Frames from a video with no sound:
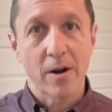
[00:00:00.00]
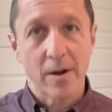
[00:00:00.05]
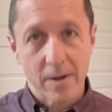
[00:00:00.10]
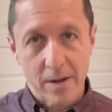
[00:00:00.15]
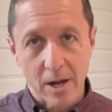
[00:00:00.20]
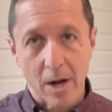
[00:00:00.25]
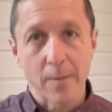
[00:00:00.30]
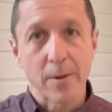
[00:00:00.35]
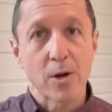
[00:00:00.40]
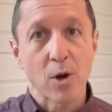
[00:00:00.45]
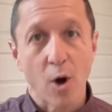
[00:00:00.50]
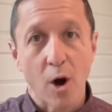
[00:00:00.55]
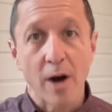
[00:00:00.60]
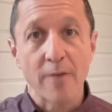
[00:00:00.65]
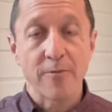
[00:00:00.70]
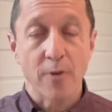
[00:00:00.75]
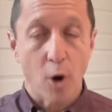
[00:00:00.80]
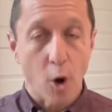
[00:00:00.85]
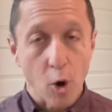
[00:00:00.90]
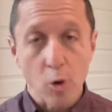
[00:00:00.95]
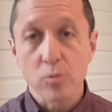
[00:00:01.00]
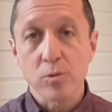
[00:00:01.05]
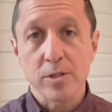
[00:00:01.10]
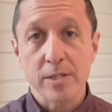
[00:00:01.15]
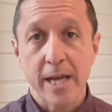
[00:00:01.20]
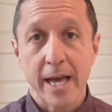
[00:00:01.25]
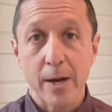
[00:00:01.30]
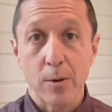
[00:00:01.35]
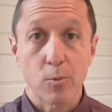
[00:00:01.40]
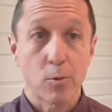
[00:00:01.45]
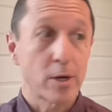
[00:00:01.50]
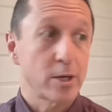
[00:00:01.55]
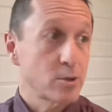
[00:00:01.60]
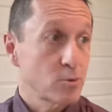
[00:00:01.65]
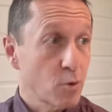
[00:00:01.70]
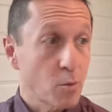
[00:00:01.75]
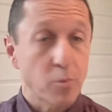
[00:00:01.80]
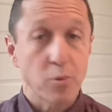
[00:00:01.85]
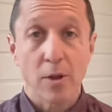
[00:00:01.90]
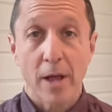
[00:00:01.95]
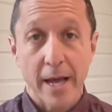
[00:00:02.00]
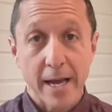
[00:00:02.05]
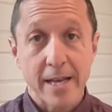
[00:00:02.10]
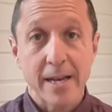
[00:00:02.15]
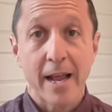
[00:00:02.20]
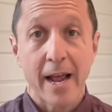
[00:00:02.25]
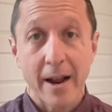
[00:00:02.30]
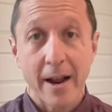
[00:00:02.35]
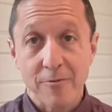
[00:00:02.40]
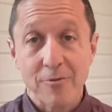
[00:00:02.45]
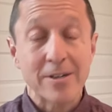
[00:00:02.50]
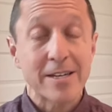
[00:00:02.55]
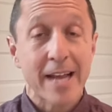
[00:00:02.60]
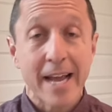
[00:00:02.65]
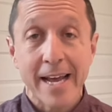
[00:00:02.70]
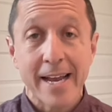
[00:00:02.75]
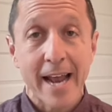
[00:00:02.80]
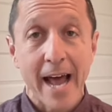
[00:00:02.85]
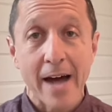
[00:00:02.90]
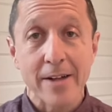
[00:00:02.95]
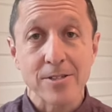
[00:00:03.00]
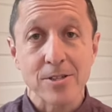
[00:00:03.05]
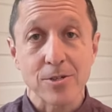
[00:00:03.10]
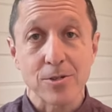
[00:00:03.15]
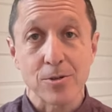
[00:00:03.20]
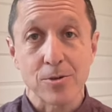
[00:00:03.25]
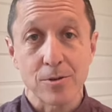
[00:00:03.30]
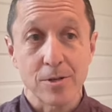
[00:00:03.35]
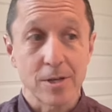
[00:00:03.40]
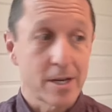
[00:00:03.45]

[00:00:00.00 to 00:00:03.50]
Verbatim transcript: coming off a homestand where you were playing every day at altitude.